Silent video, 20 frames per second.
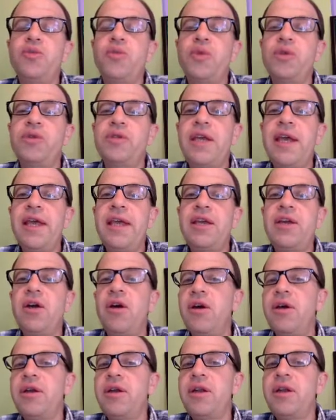will take
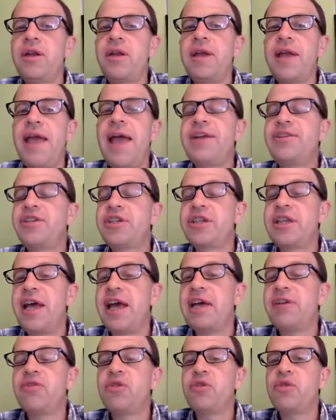on
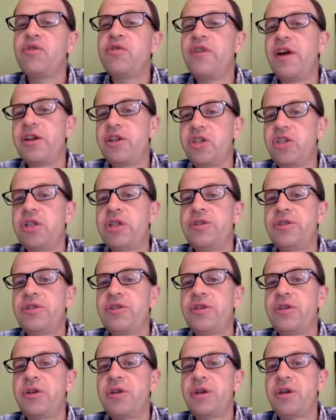adjectival
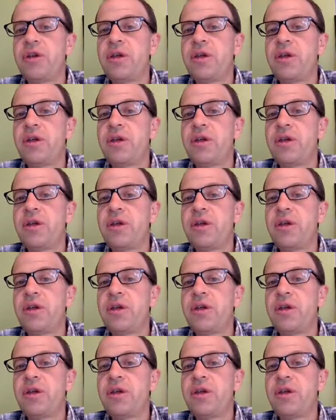functions.